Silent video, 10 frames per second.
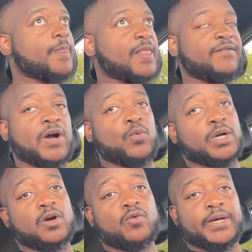If I want to
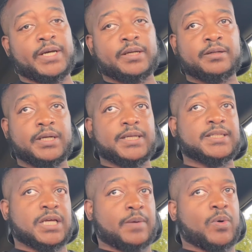go in,
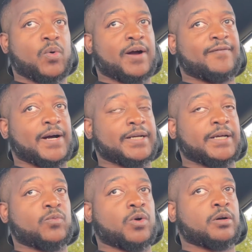set up a Wi-Fi
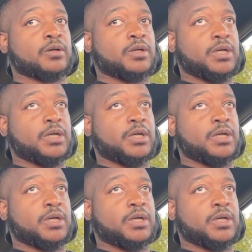network,